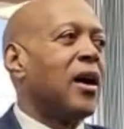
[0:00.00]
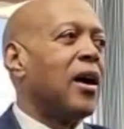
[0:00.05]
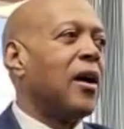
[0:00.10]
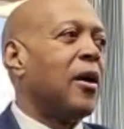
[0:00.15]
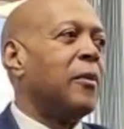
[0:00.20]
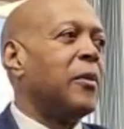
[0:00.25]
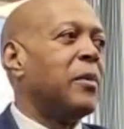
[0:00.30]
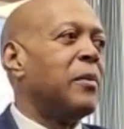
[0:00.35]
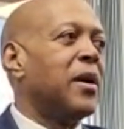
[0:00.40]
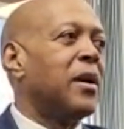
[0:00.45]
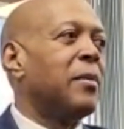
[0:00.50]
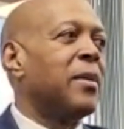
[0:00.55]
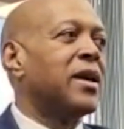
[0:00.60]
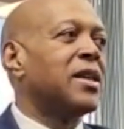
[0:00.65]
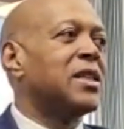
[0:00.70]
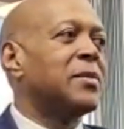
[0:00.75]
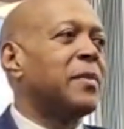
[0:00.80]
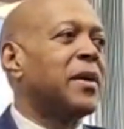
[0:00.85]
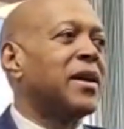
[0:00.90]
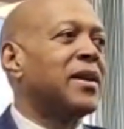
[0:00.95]
Um, remember
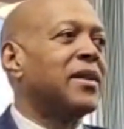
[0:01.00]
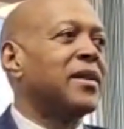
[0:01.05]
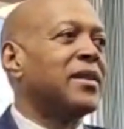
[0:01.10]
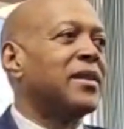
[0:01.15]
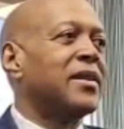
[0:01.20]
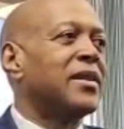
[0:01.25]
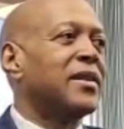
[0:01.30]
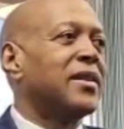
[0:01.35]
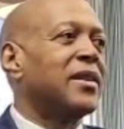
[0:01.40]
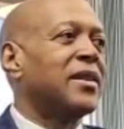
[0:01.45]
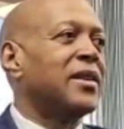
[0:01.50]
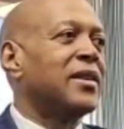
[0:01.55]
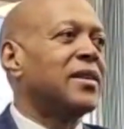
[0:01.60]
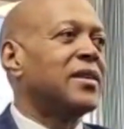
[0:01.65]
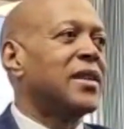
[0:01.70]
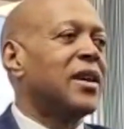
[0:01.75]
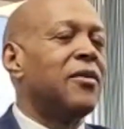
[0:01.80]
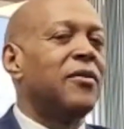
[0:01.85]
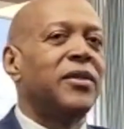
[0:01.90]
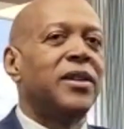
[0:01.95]
I spent
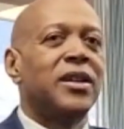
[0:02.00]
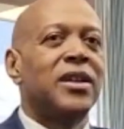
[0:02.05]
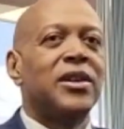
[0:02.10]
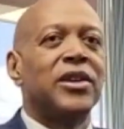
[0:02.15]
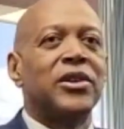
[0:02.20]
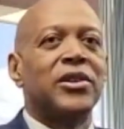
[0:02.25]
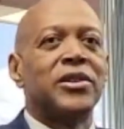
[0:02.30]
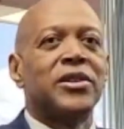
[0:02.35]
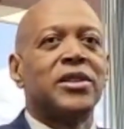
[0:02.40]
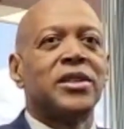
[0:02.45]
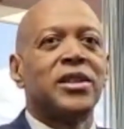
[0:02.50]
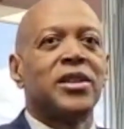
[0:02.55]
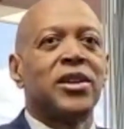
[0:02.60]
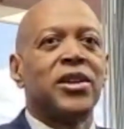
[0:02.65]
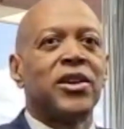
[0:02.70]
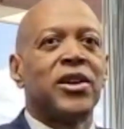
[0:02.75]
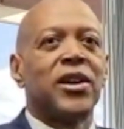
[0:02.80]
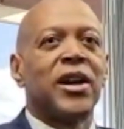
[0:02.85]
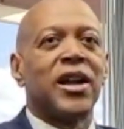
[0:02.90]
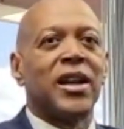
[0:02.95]
seventeen years
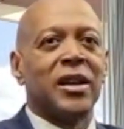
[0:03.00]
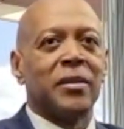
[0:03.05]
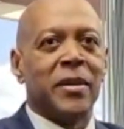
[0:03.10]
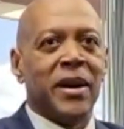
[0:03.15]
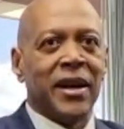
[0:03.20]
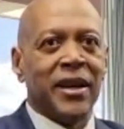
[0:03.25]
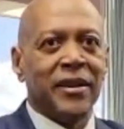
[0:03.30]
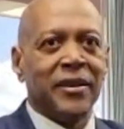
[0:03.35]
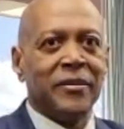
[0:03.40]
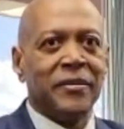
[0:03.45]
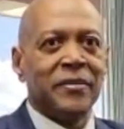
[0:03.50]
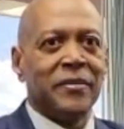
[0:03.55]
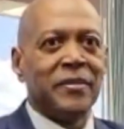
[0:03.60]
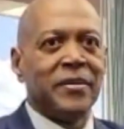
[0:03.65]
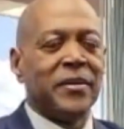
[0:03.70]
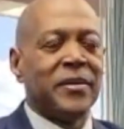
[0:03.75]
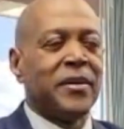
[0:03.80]
here at E B A C.